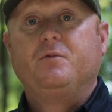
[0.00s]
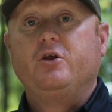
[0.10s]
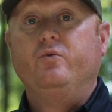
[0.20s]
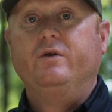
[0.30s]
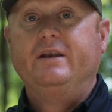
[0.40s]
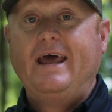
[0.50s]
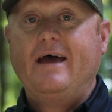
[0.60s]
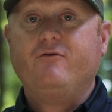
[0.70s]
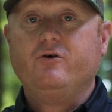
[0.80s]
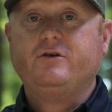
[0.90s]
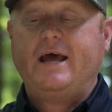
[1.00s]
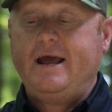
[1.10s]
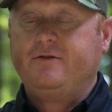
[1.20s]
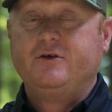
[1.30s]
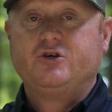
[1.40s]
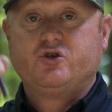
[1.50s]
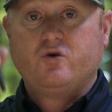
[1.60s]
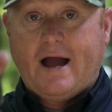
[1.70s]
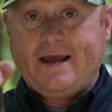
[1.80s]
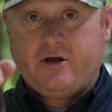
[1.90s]
You never take the
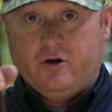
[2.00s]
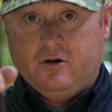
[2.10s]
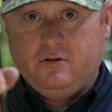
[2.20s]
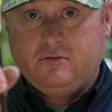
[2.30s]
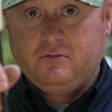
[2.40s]
striker,